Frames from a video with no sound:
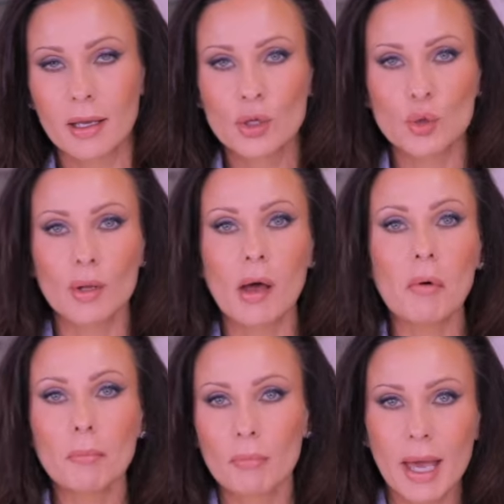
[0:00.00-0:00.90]
So now
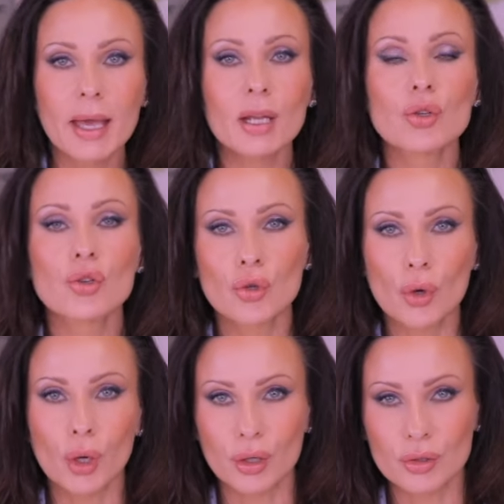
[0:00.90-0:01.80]
I'm adding
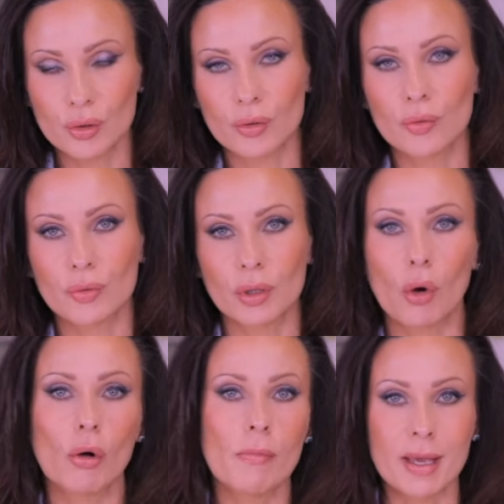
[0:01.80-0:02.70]
sugar to the
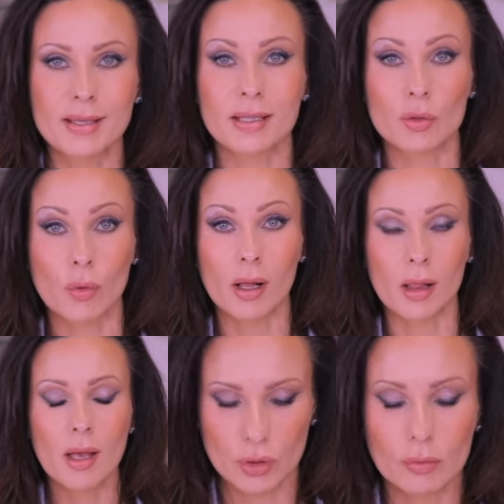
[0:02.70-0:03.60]
whole mix as
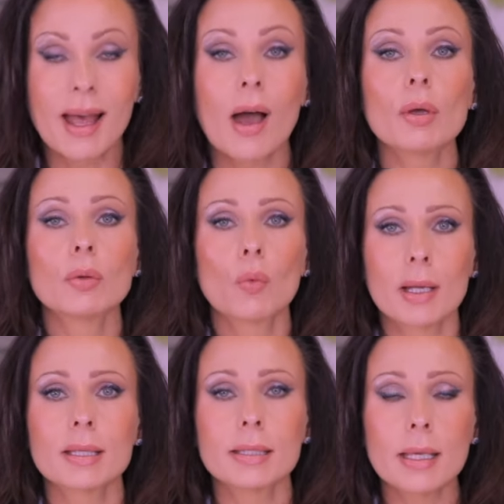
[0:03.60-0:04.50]
well. So now in
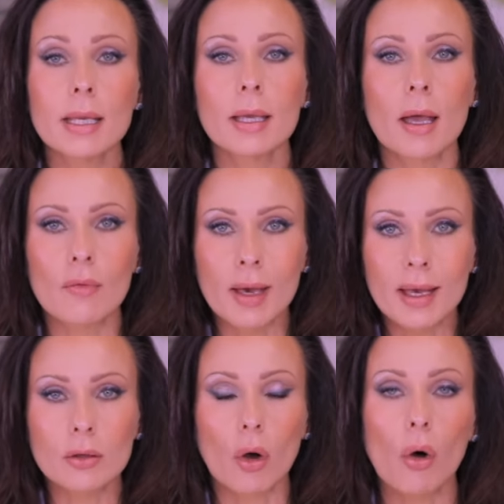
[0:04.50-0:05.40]
one sitting, I've
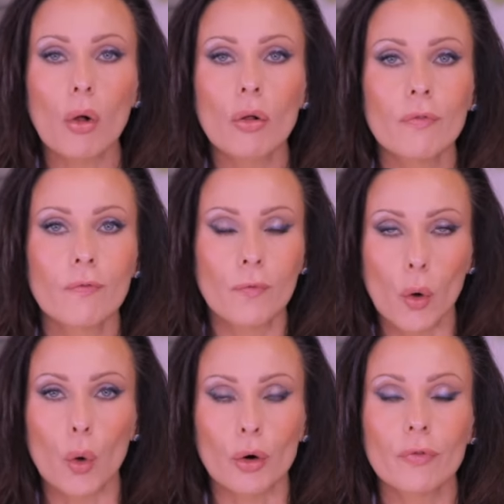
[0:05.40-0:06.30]
had all
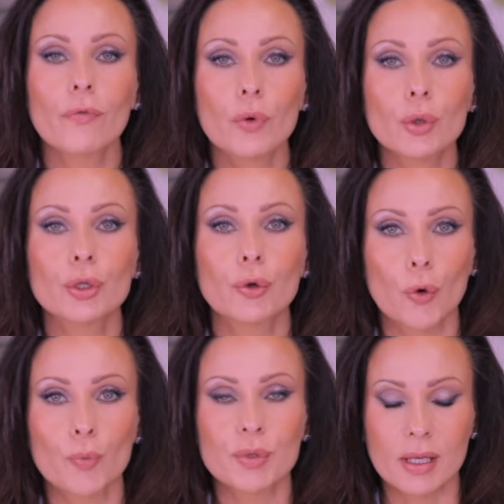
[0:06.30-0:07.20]
4 food
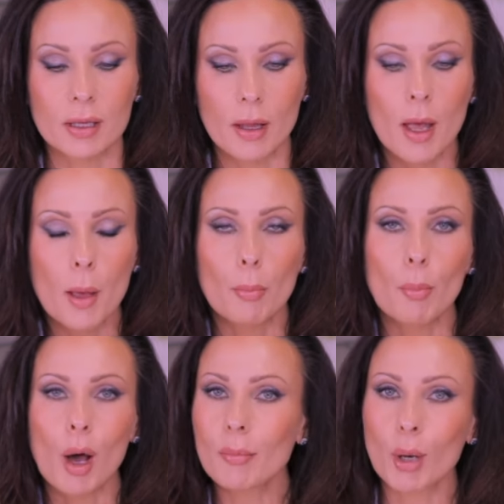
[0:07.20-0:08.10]
groups, and
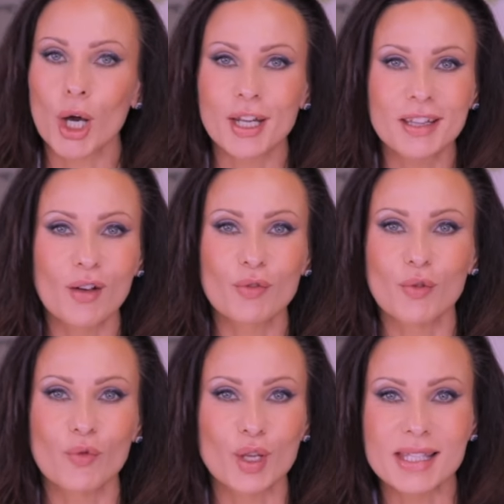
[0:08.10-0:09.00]
my body
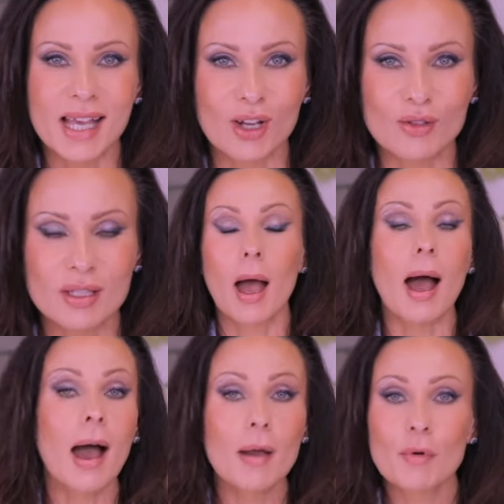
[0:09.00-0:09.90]
definitely freaks out.
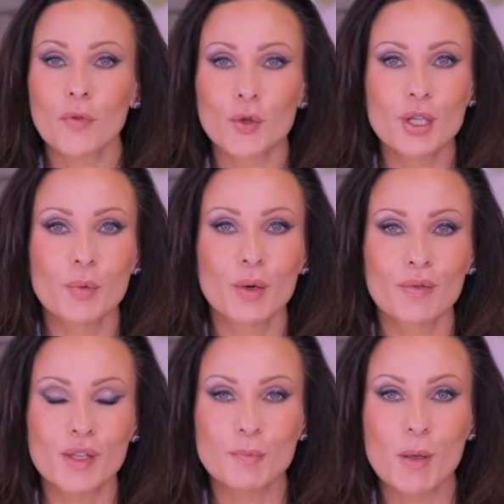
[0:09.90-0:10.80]
I'm unfortunately one
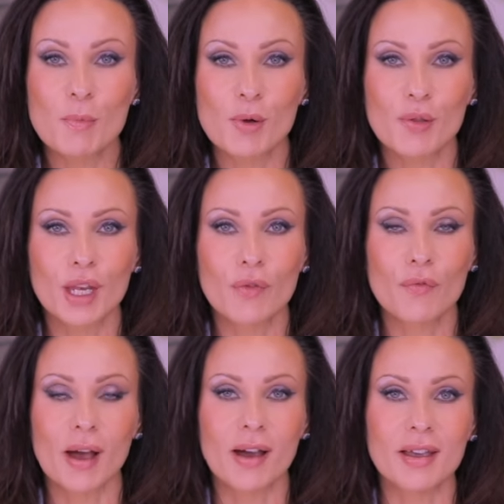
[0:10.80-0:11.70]
of these people that if
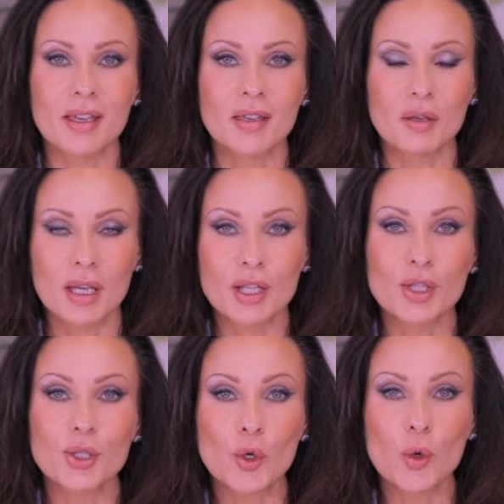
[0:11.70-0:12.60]
I
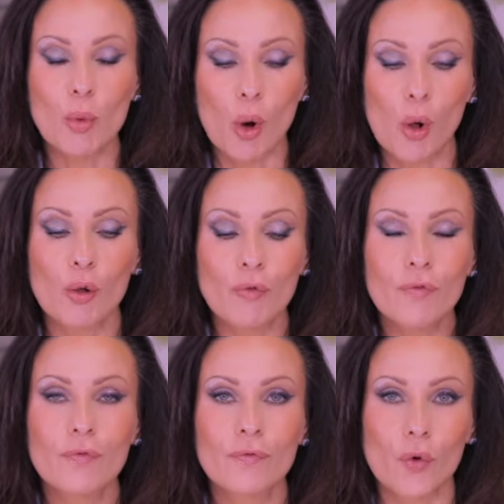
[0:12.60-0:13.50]
consume all
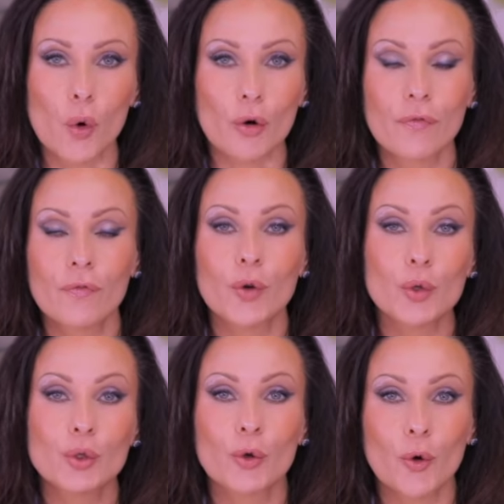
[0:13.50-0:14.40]
4
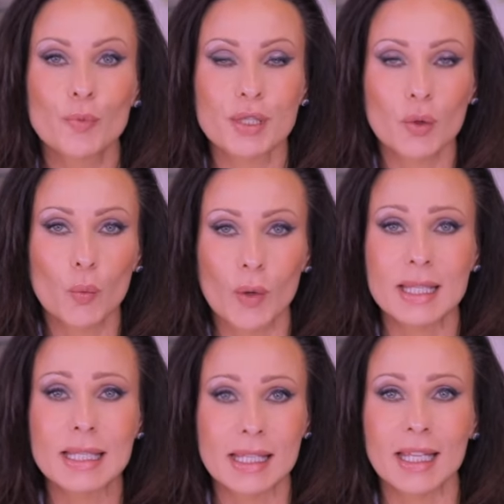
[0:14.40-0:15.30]
food groups in
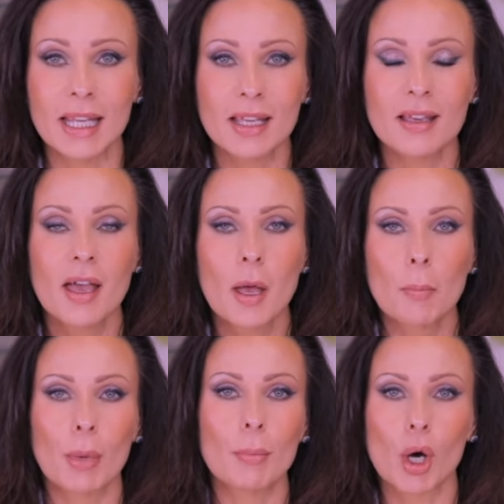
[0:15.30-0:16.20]
one sitting,
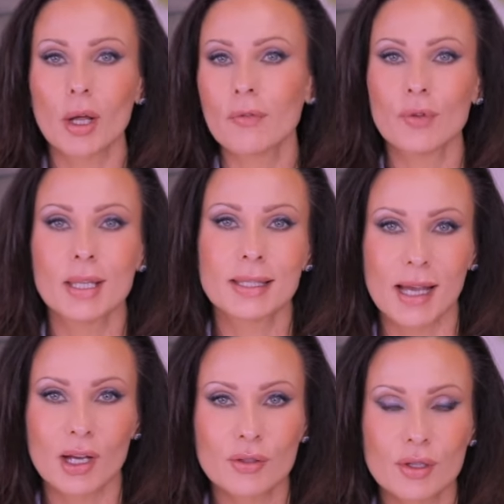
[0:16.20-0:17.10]
my body freaks
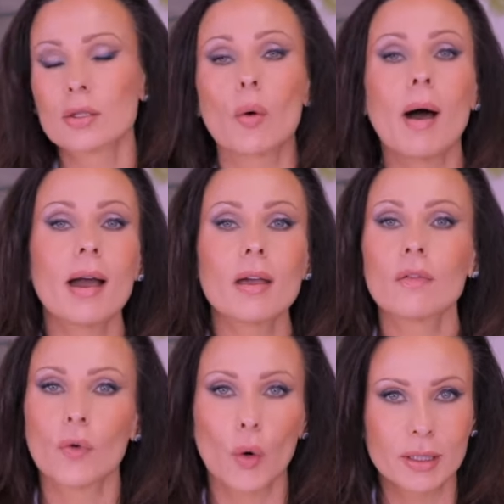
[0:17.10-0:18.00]
out. So I
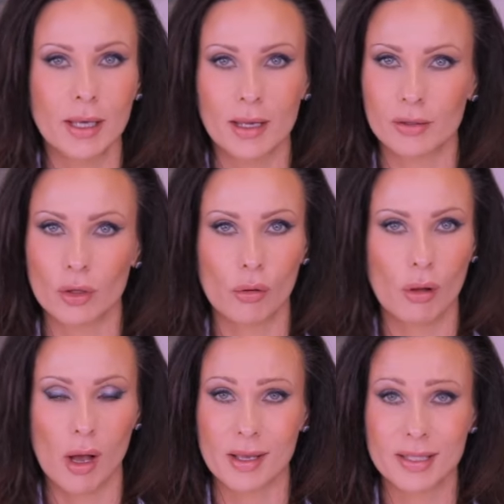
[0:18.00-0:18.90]
avoid that at all
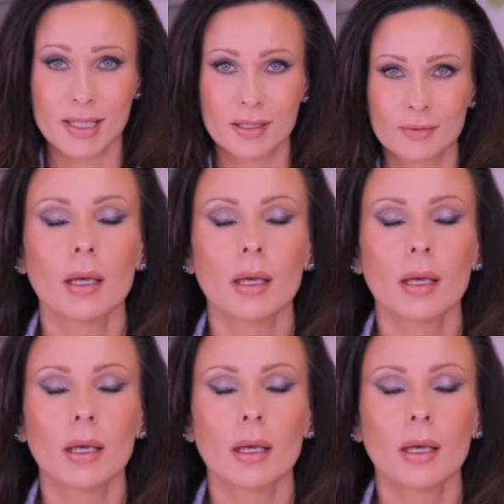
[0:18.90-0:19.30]
costs.